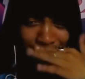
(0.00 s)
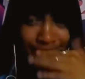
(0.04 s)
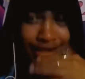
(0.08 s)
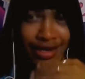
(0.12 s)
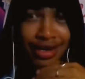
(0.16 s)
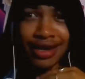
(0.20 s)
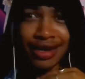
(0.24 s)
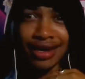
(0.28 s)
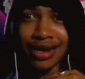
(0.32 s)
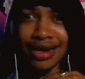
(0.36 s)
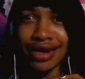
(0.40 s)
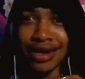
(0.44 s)
Uh
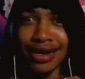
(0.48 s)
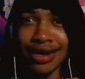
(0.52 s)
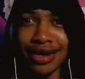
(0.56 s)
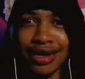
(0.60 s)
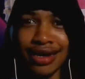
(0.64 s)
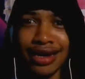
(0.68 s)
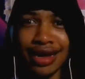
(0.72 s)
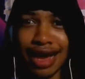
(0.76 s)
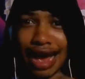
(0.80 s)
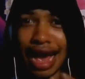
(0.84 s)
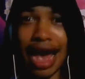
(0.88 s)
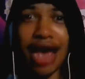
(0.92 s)
huh.
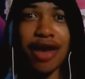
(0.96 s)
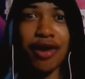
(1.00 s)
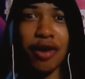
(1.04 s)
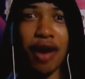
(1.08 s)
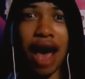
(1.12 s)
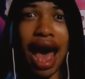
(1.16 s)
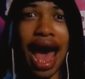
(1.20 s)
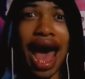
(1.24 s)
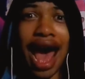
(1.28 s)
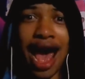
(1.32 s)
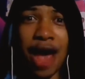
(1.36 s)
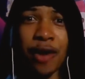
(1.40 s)
I
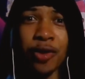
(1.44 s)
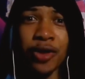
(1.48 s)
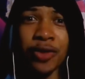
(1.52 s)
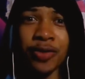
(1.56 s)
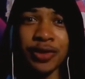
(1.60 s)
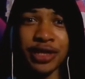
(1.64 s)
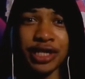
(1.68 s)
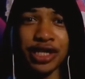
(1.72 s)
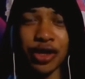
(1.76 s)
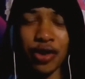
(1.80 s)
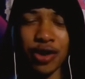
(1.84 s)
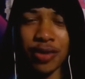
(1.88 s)
don't. I
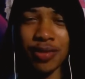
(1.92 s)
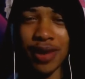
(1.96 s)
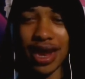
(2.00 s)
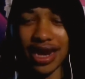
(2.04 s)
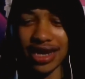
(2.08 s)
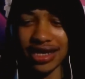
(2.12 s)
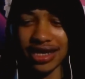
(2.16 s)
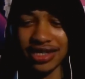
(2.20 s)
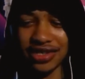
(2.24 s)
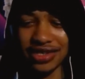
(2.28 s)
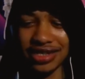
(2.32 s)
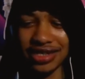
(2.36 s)
would be so
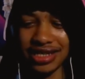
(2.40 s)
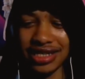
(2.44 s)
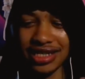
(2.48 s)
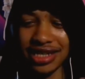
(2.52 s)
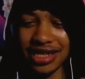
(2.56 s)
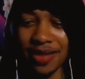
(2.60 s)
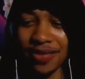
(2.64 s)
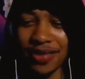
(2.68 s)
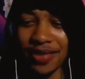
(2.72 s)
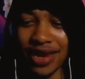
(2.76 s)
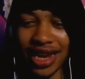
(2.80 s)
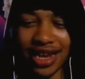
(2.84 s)
embarrassed to see
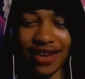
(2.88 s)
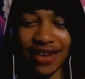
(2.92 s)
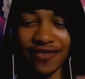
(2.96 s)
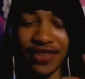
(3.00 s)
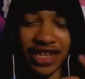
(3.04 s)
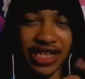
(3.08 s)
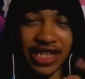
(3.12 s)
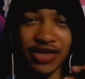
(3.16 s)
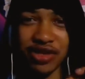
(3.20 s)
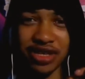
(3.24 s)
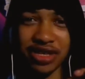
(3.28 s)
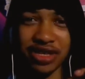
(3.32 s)
something like if
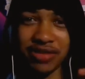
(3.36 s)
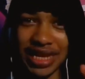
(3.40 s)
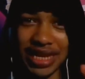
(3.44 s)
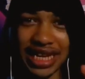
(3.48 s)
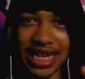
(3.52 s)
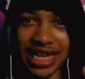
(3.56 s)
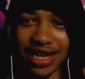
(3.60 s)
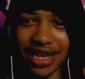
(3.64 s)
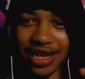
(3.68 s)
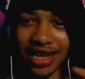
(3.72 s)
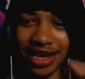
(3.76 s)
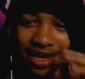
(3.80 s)
this was
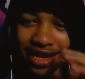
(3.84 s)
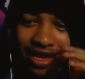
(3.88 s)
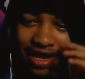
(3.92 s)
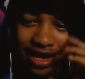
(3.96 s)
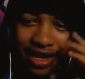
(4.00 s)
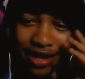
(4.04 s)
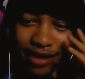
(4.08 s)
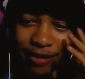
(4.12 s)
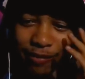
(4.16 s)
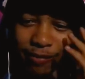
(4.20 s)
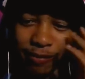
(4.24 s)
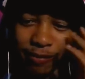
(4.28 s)
me.